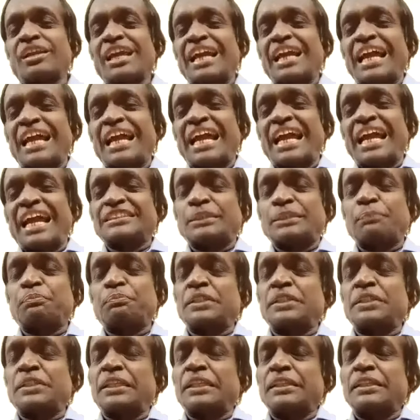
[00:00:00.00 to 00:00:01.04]

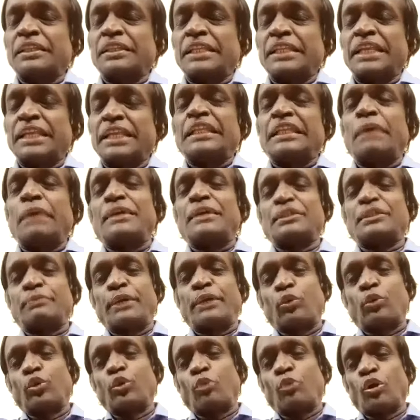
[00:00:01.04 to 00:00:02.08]
accepting them as my
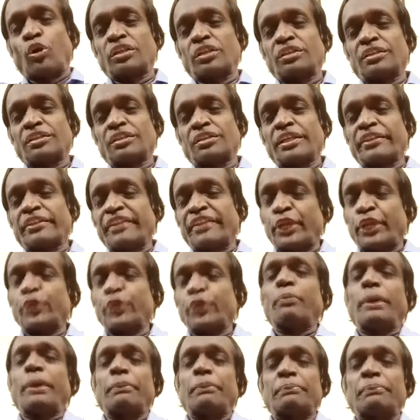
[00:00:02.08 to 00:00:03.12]
role model. Thank you,
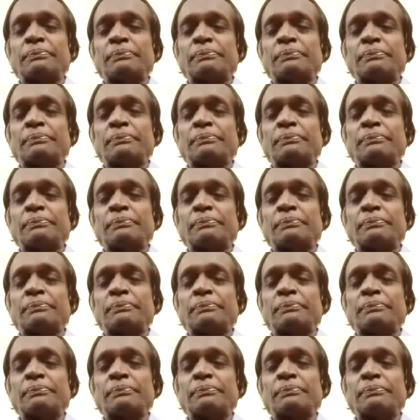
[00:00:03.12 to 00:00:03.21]
ma'am.